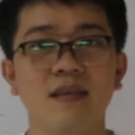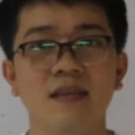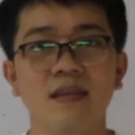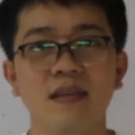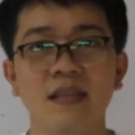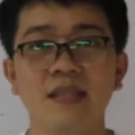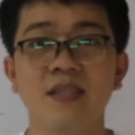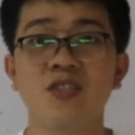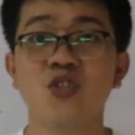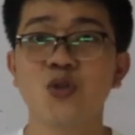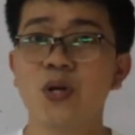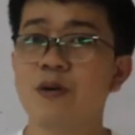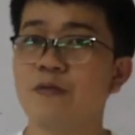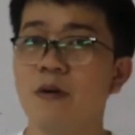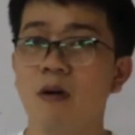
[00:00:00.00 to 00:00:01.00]
Is it true
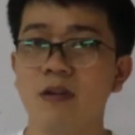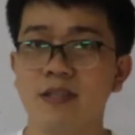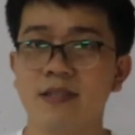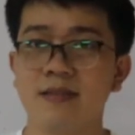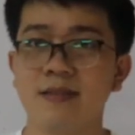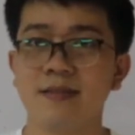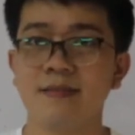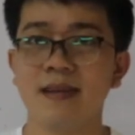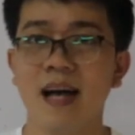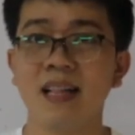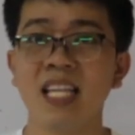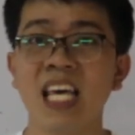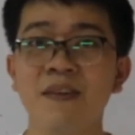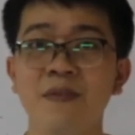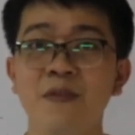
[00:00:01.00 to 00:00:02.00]
or false?
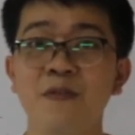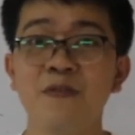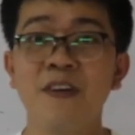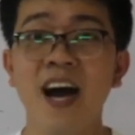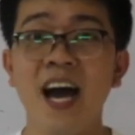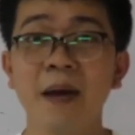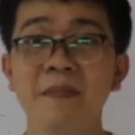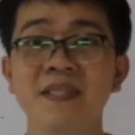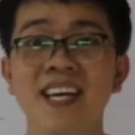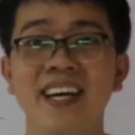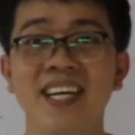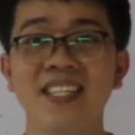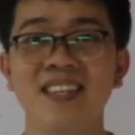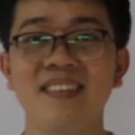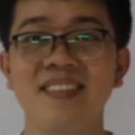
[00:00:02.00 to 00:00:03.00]
I'll give you 5
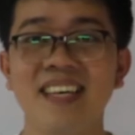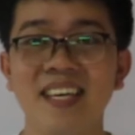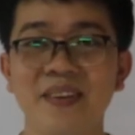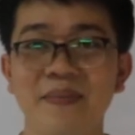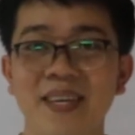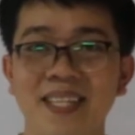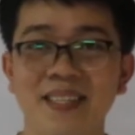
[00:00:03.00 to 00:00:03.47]
seconds to think of it.